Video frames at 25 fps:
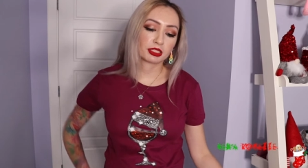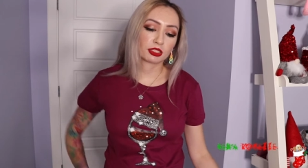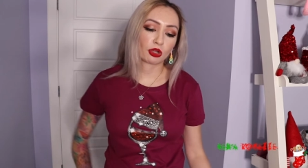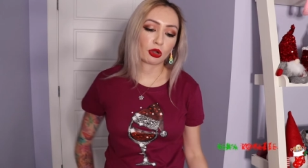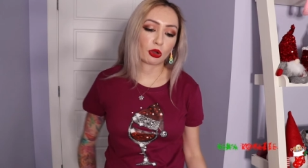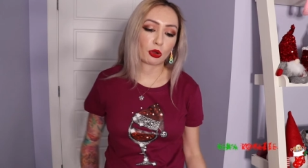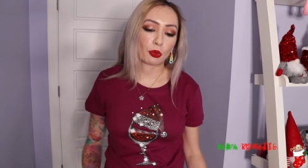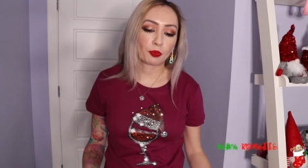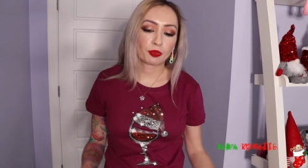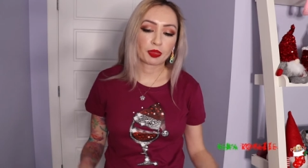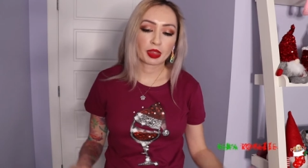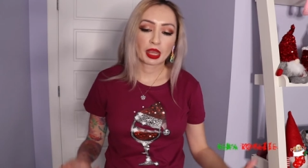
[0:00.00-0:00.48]

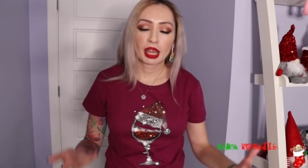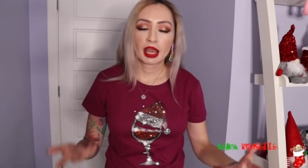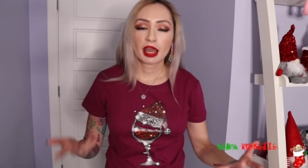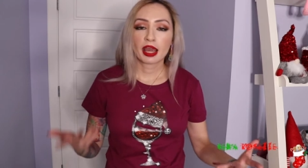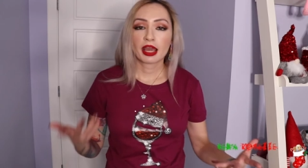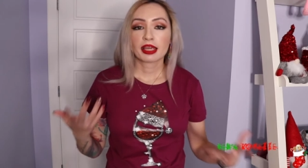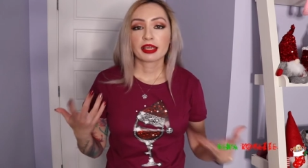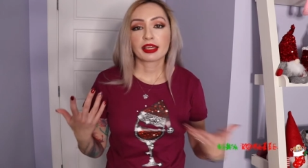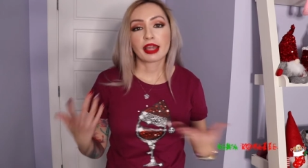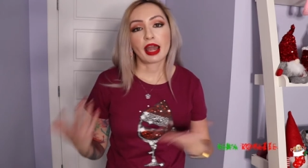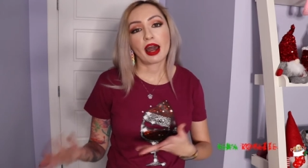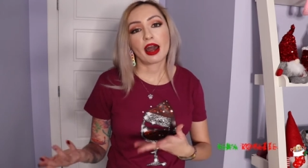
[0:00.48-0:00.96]
So
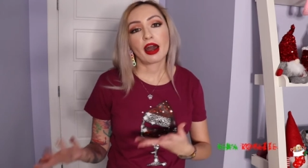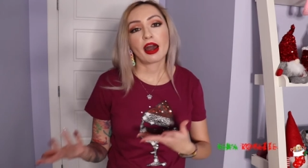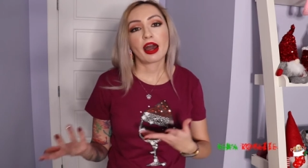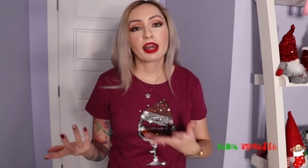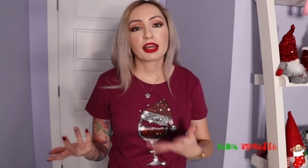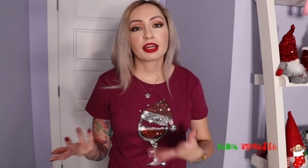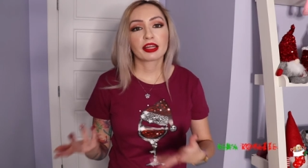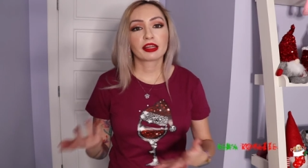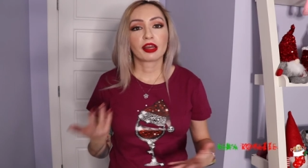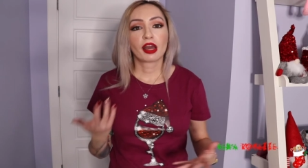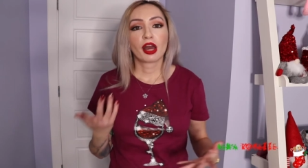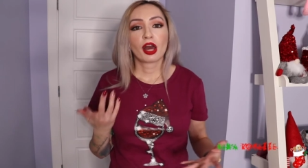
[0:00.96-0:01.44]
yeah,
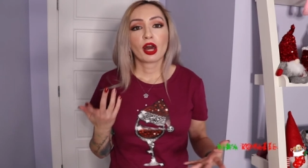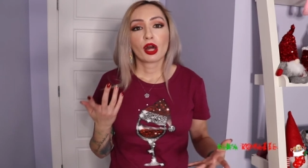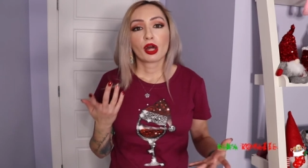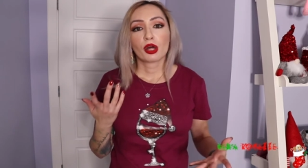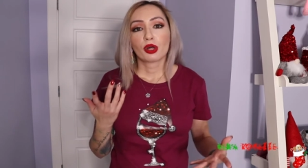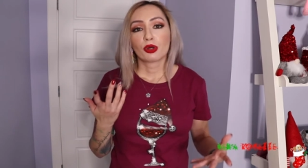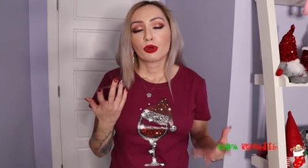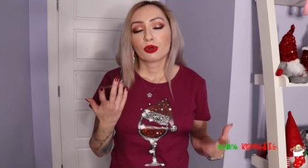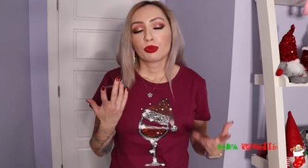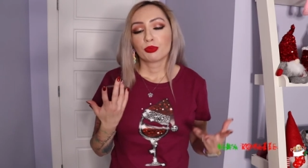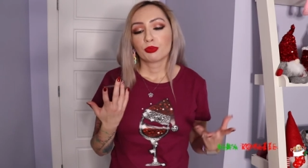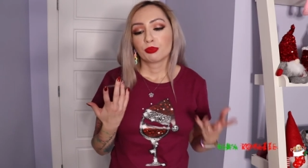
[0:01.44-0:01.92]
I
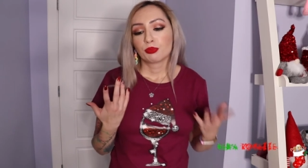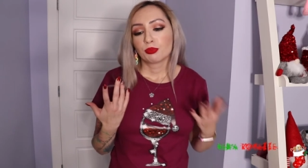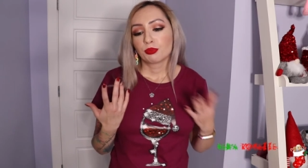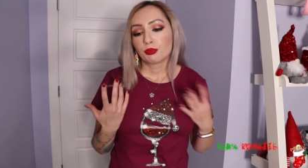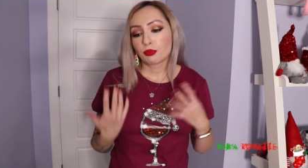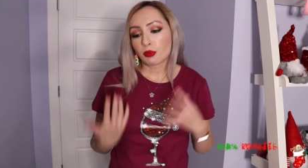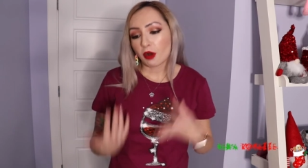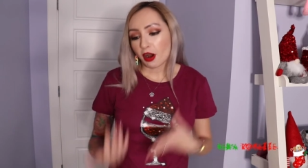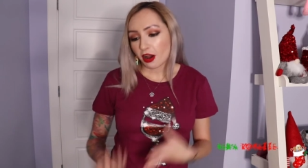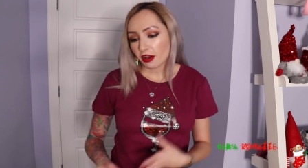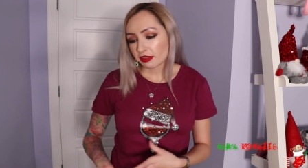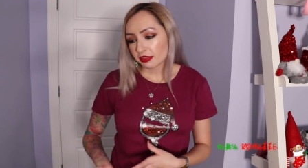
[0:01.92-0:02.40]

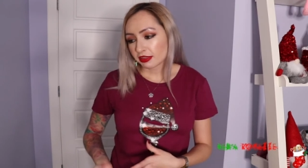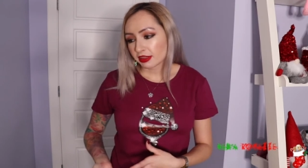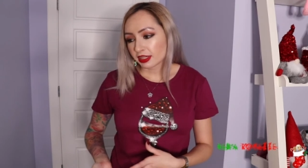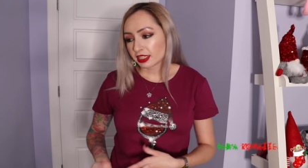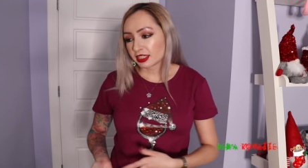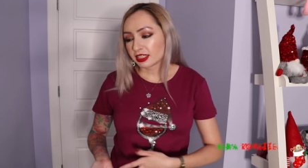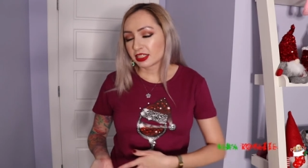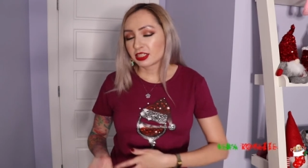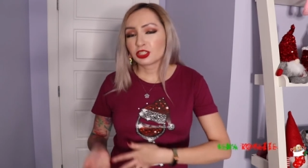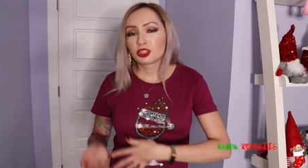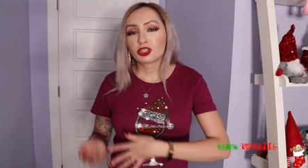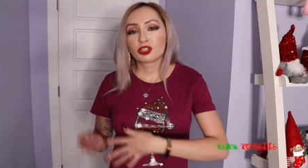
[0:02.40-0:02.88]
bought
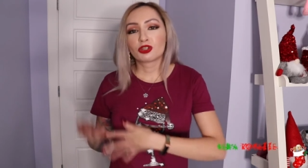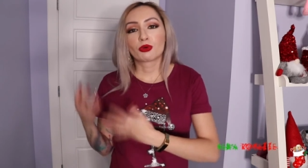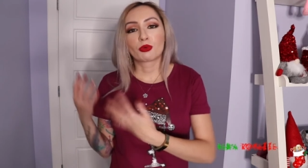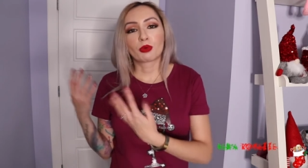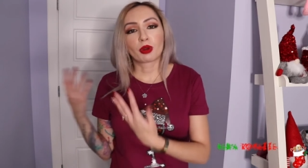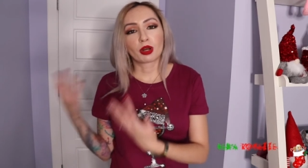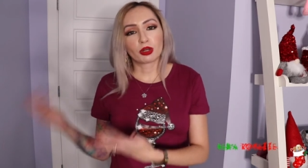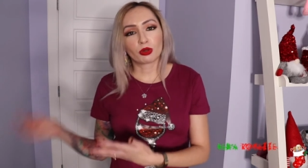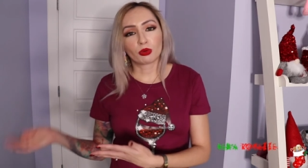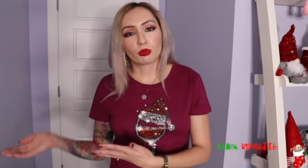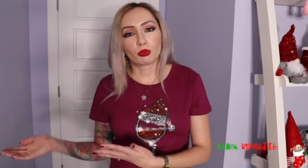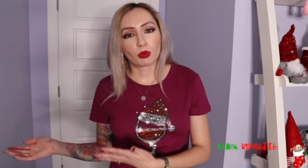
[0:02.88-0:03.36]
this to
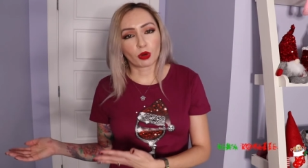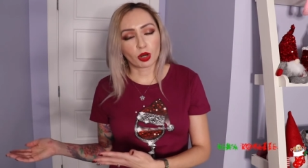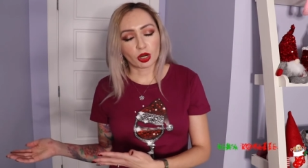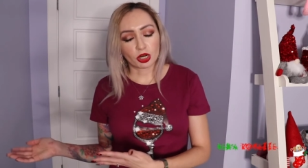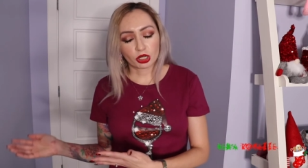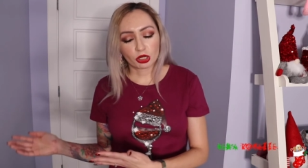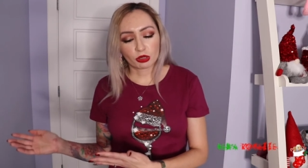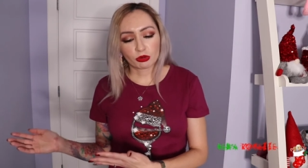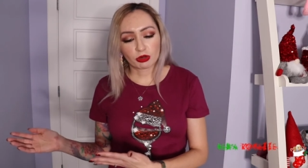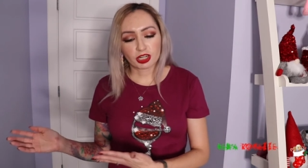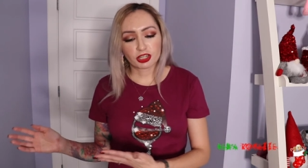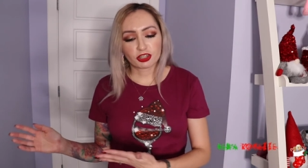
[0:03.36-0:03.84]
wear to
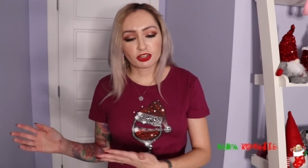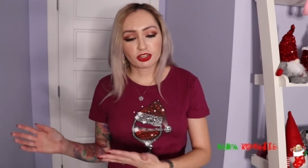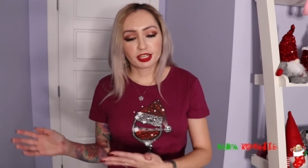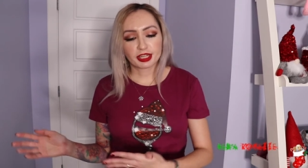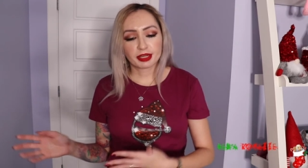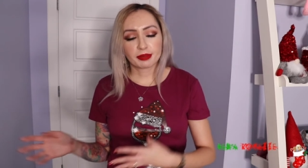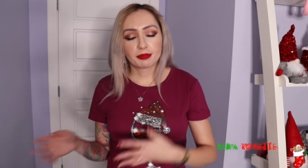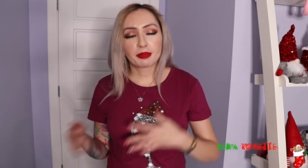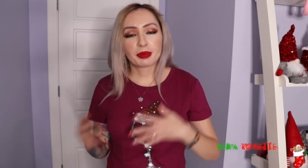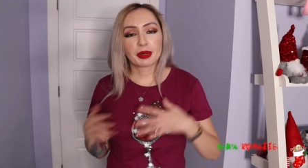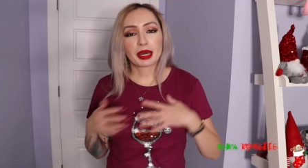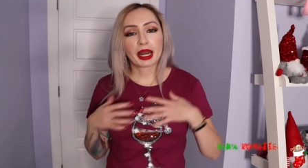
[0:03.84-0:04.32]
work
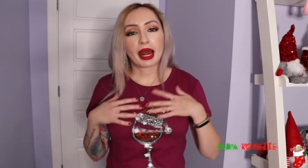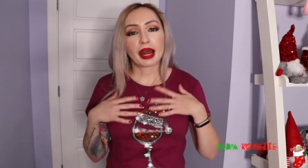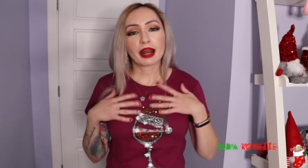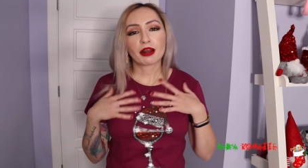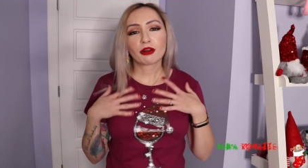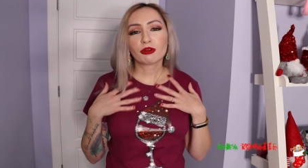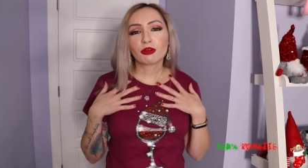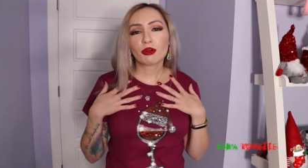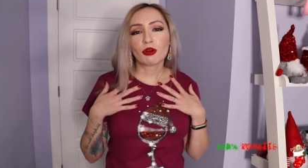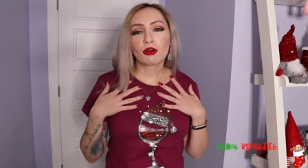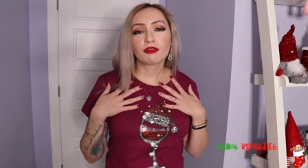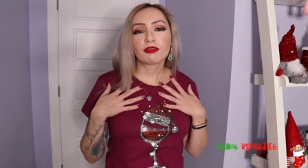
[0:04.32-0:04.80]
originally, but I
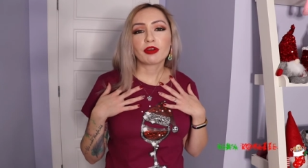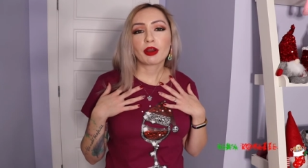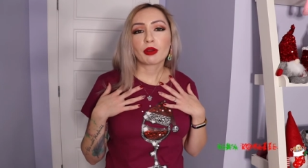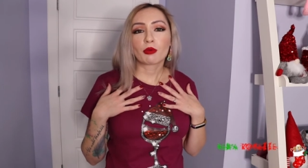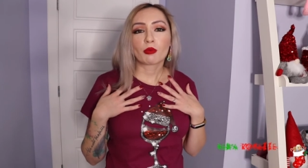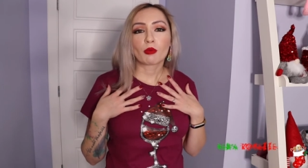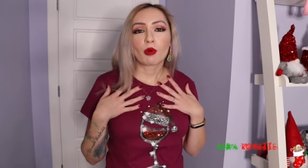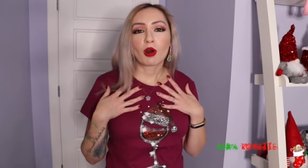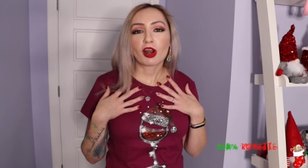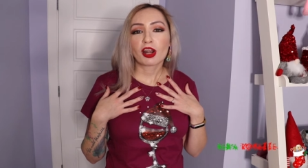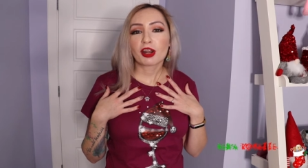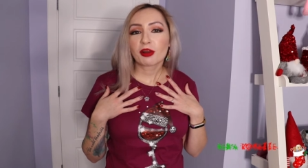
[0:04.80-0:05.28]
don't know if I
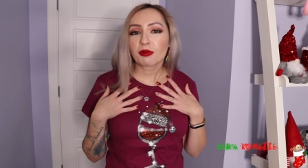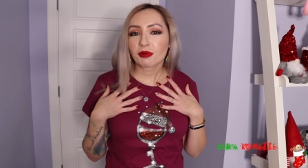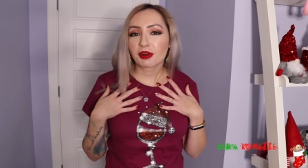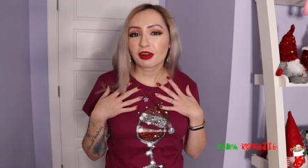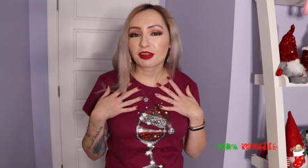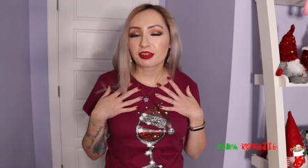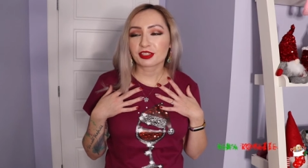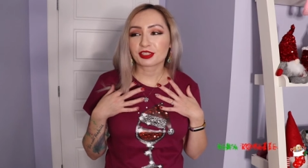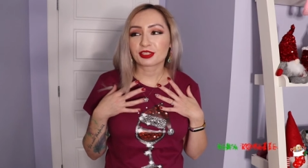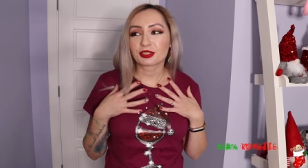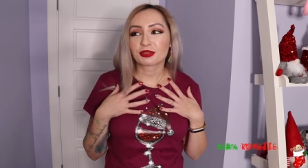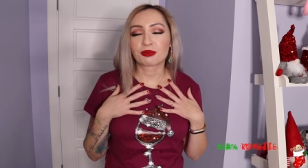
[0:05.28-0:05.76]
want to
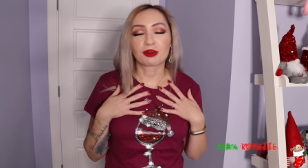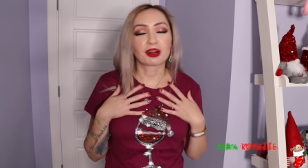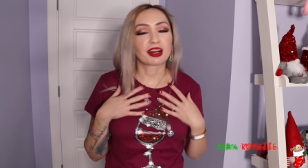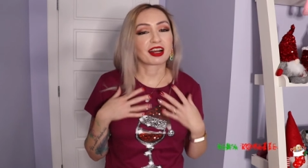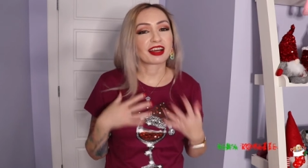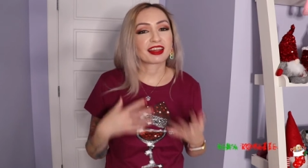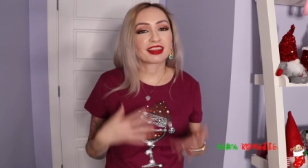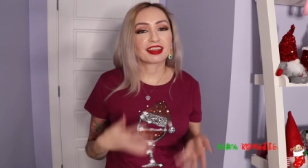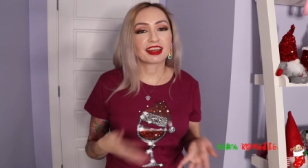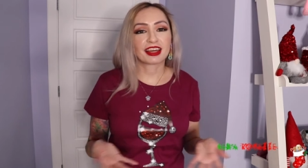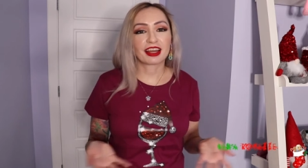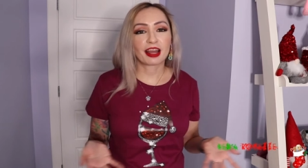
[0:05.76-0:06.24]
wear this to
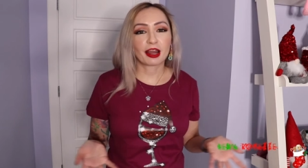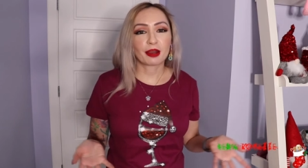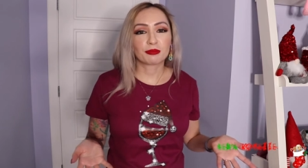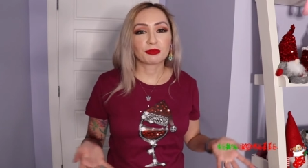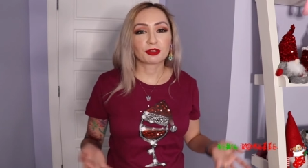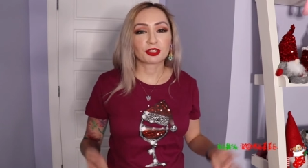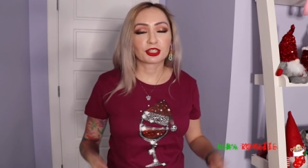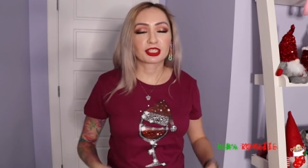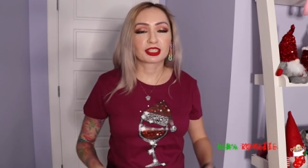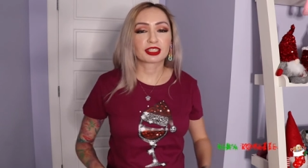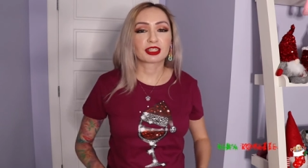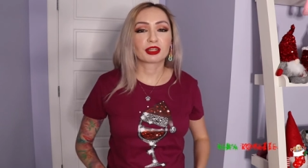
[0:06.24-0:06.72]
work. I think
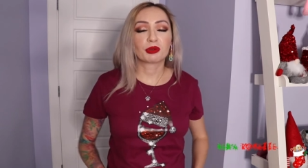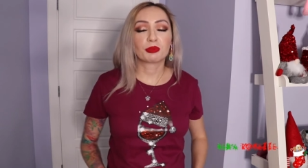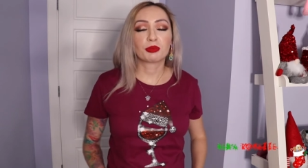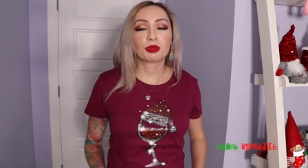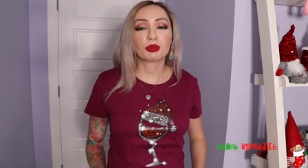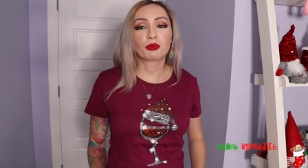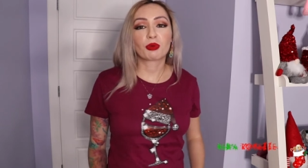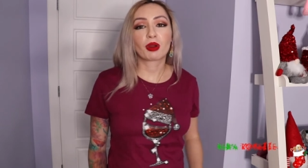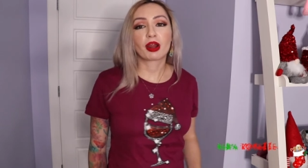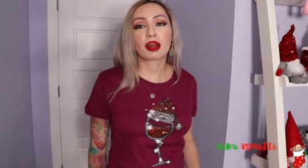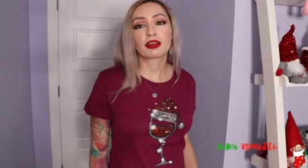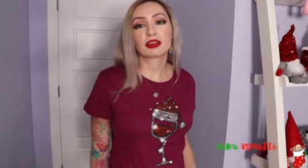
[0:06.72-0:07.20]
I'm just going to
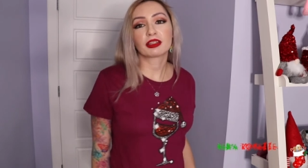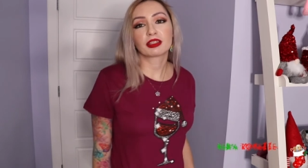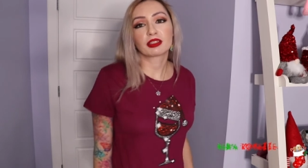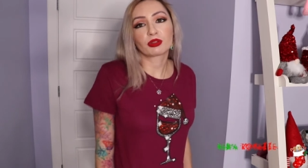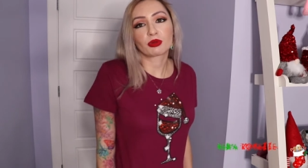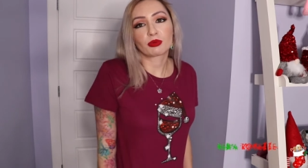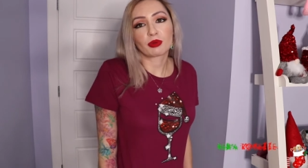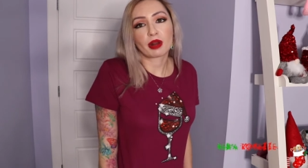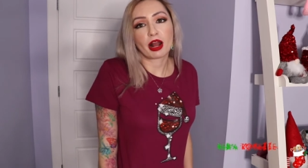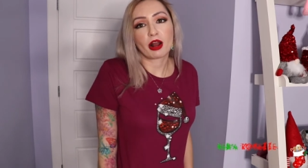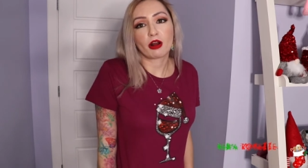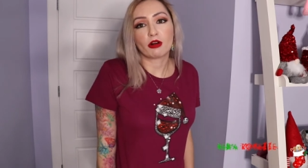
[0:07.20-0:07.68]
be wearing
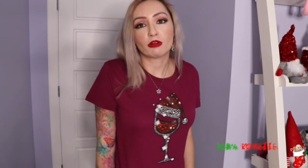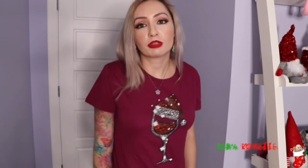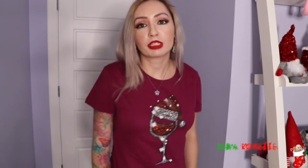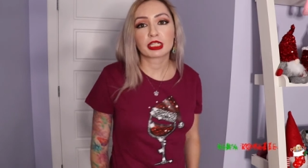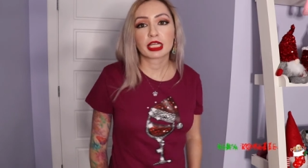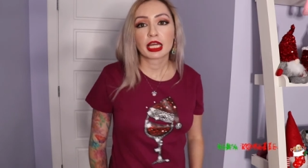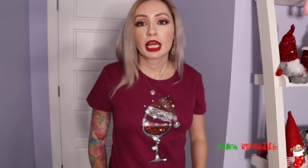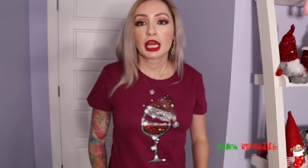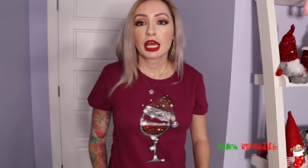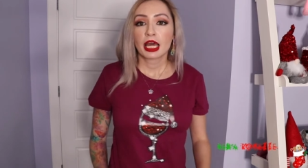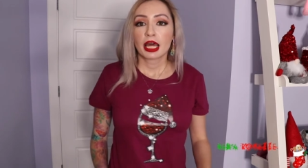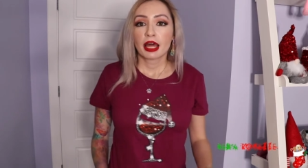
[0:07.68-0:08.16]
this around